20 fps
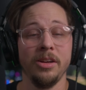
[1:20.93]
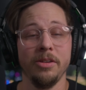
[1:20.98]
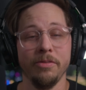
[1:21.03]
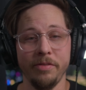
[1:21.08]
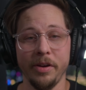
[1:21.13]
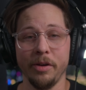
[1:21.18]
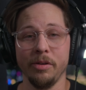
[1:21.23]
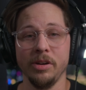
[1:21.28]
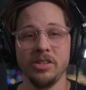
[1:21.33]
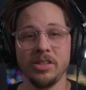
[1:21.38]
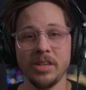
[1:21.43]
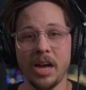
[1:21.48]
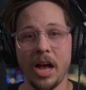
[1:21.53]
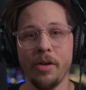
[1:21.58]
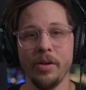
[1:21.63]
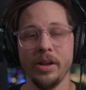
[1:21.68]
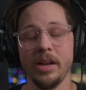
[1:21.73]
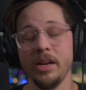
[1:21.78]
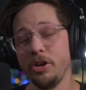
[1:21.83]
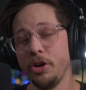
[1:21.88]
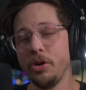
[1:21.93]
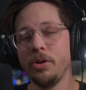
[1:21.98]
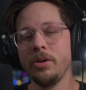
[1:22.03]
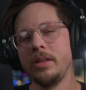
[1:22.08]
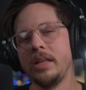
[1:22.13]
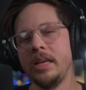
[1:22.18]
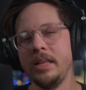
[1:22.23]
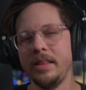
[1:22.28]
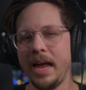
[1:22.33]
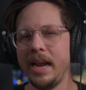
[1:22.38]
very solid, and
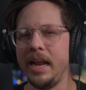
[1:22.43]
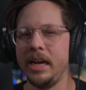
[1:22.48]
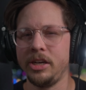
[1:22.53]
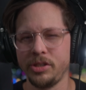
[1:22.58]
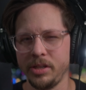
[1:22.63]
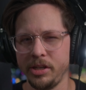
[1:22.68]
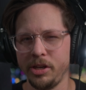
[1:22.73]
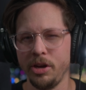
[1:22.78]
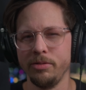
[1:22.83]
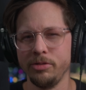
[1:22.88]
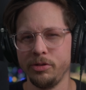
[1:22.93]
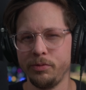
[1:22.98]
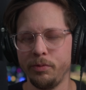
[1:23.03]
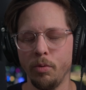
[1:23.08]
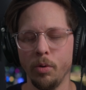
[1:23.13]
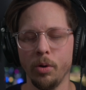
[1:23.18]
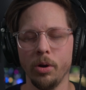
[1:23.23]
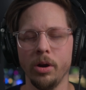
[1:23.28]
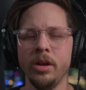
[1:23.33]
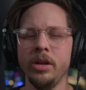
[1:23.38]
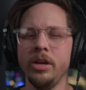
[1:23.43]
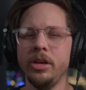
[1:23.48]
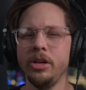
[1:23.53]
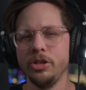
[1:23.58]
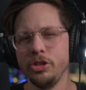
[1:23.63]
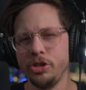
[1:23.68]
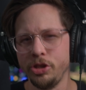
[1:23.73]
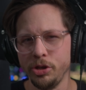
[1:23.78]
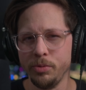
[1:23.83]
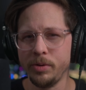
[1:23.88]
currently that actually goes for
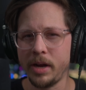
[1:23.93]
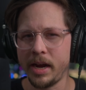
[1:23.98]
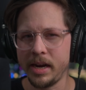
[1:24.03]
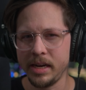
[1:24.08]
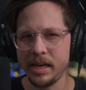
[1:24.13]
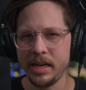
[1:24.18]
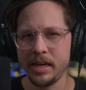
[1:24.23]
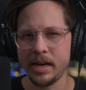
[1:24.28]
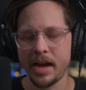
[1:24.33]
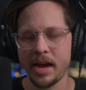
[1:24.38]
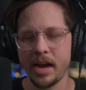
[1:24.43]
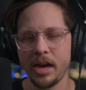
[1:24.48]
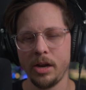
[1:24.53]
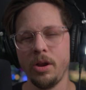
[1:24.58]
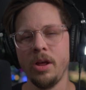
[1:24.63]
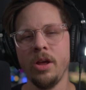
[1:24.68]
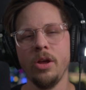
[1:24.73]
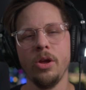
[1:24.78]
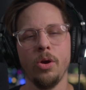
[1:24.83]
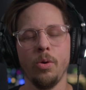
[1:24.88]
$299,